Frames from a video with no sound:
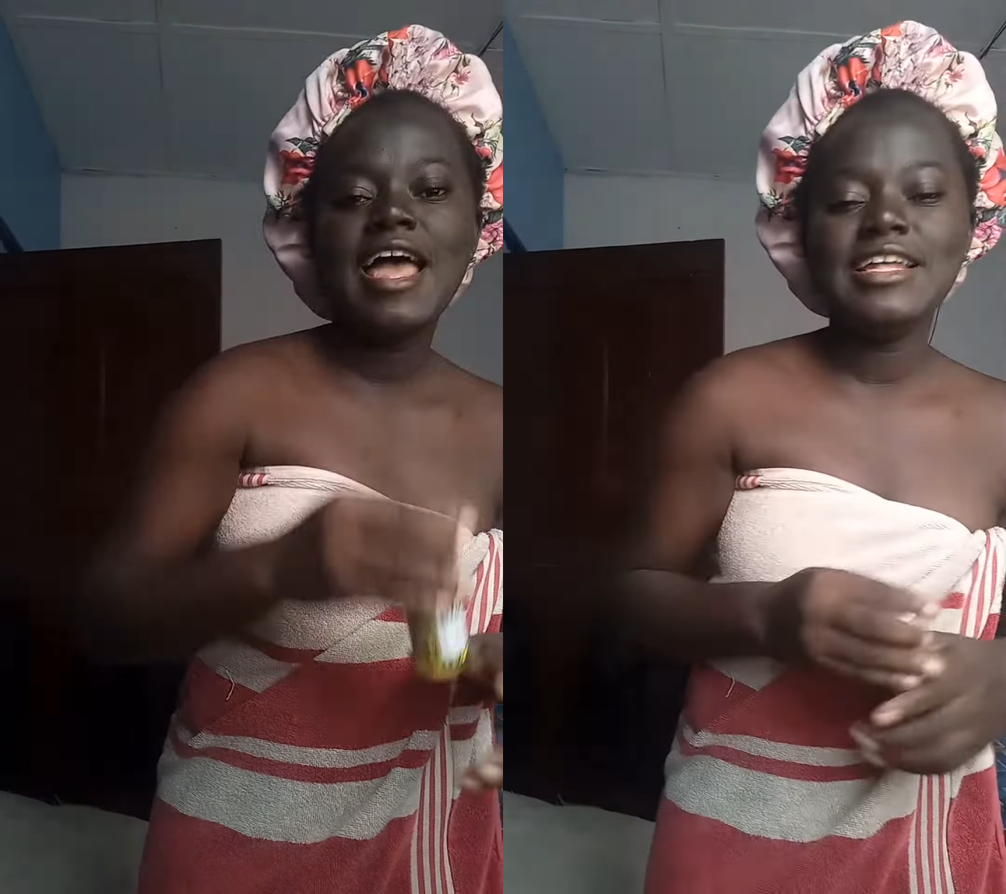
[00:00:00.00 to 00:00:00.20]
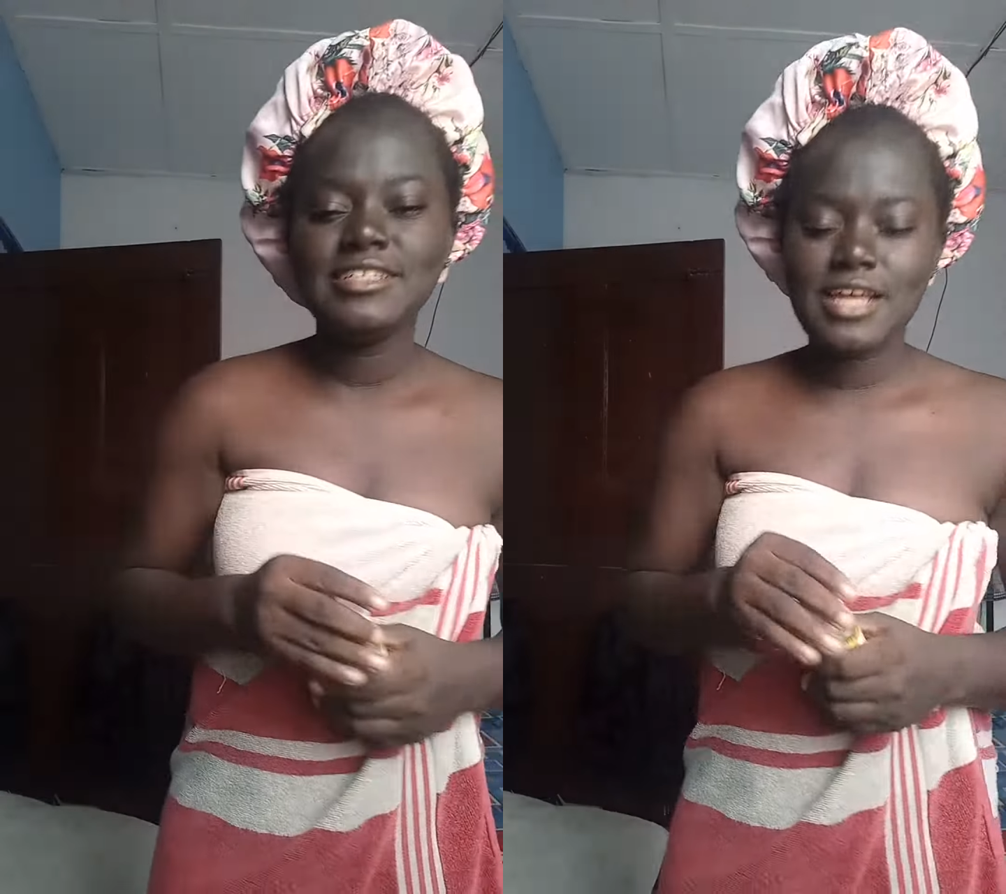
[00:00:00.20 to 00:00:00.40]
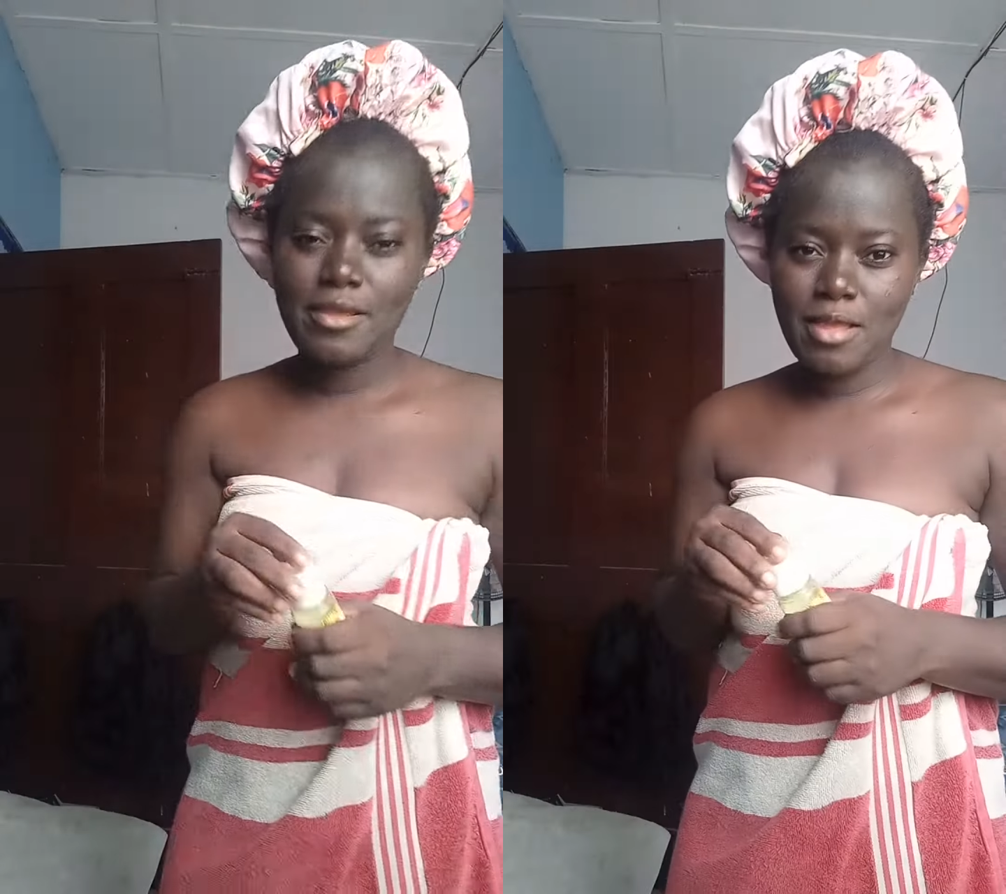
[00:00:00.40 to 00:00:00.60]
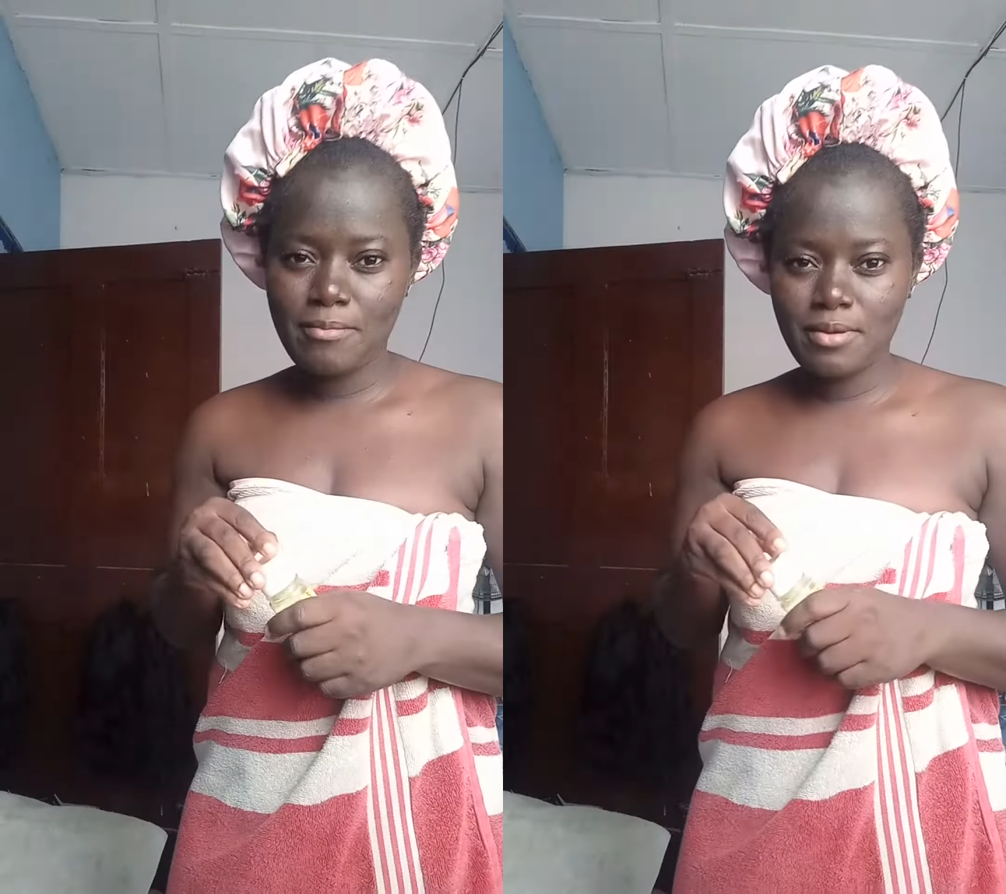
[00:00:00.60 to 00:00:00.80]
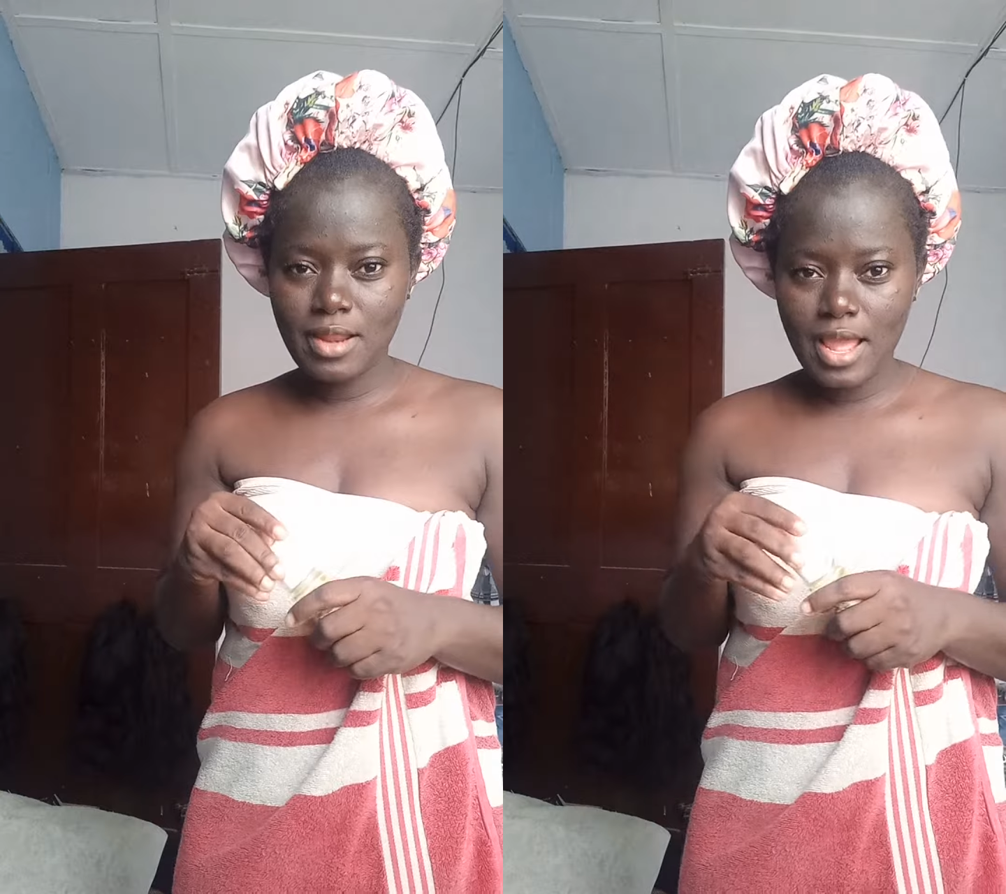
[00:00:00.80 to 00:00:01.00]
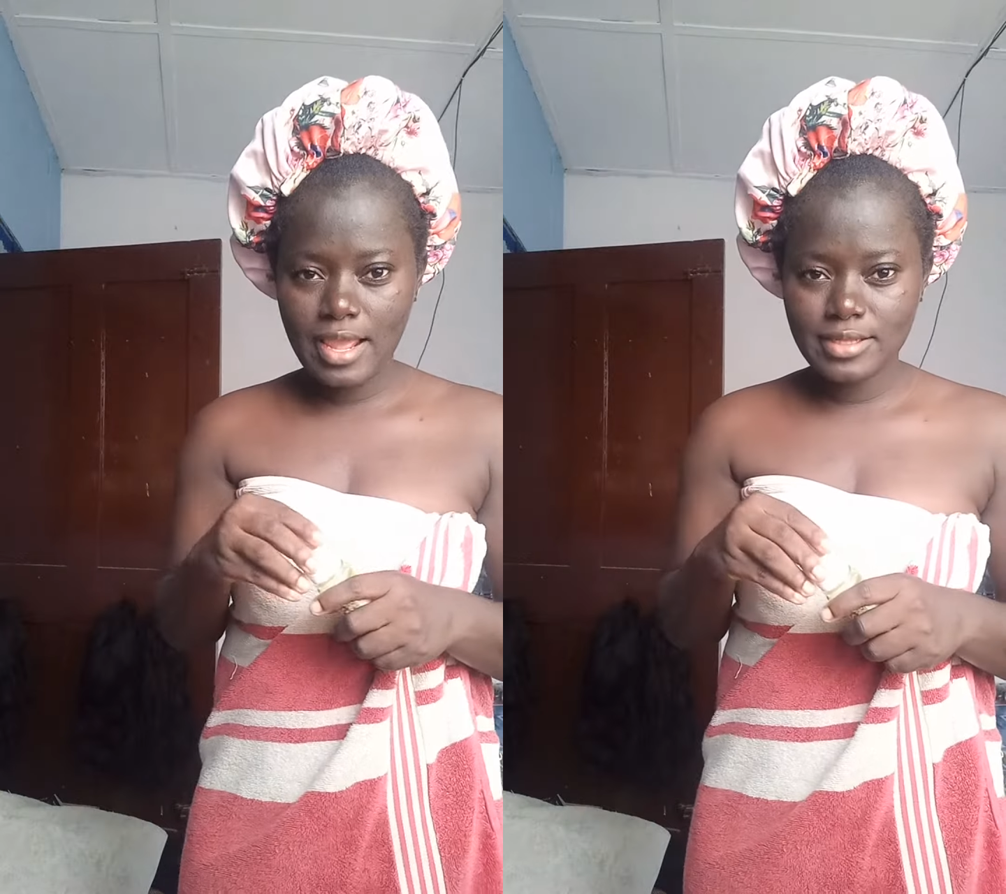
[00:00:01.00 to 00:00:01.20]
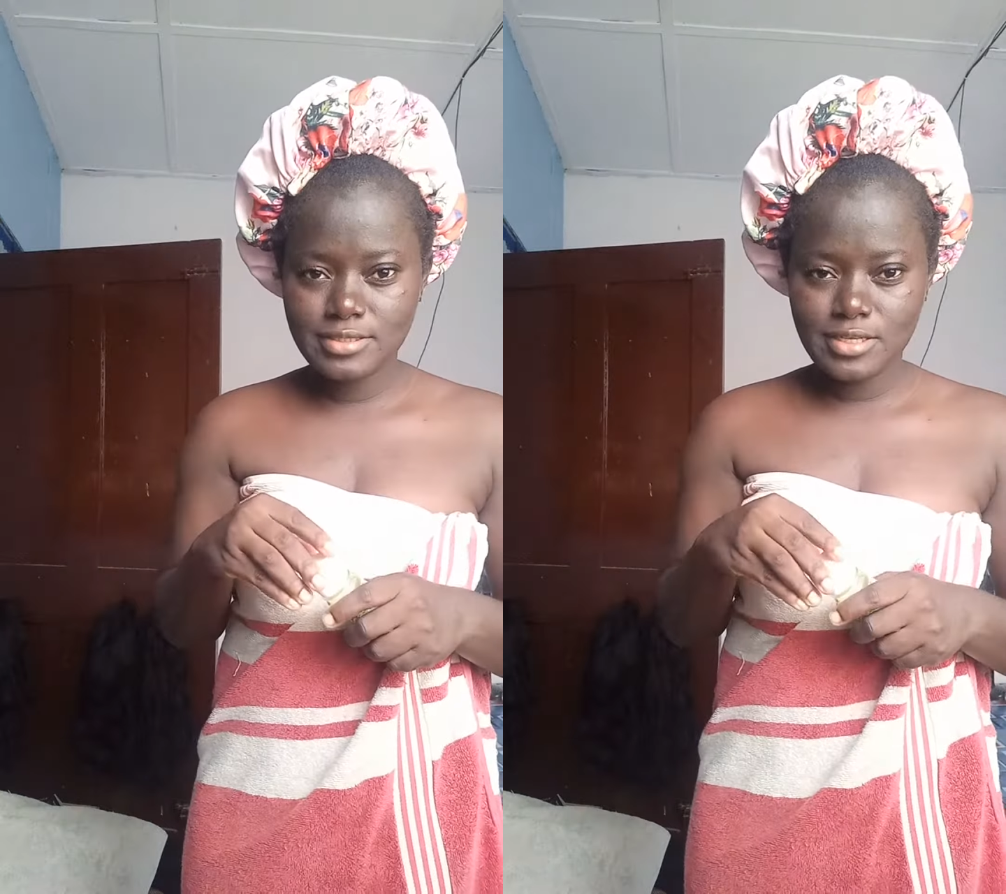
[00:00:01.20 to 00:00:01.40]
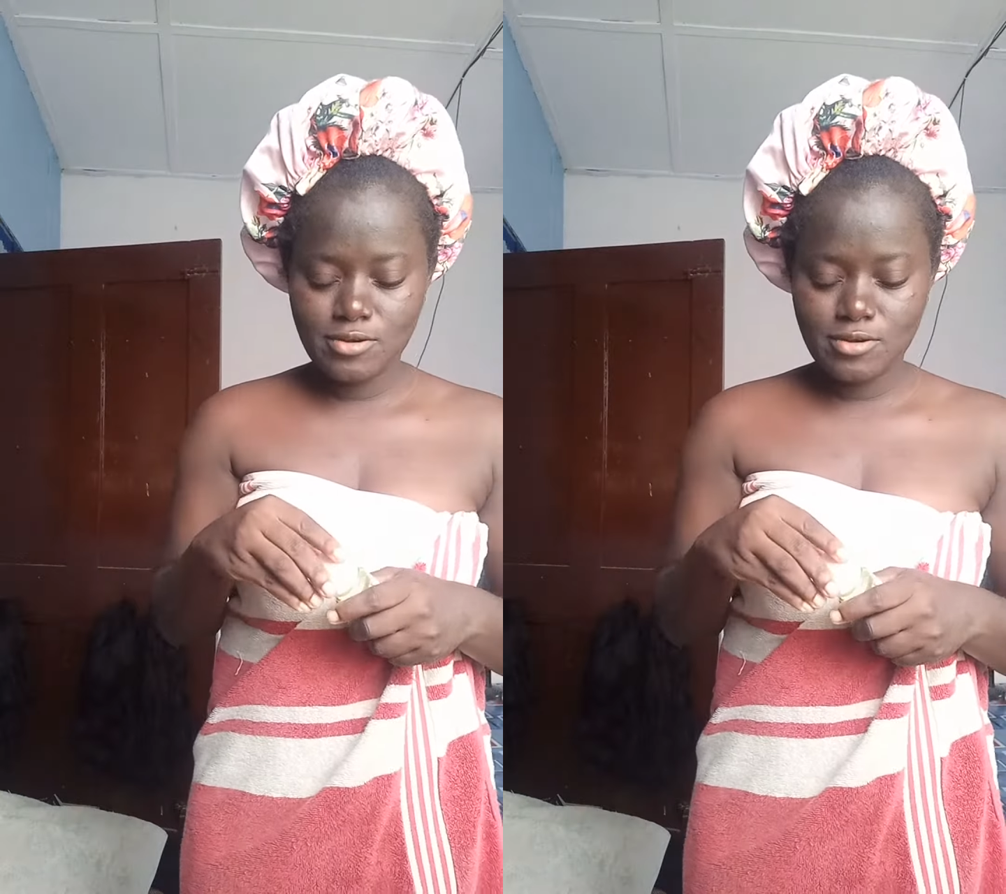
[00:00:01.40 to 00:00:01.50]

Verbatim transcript: and I apply it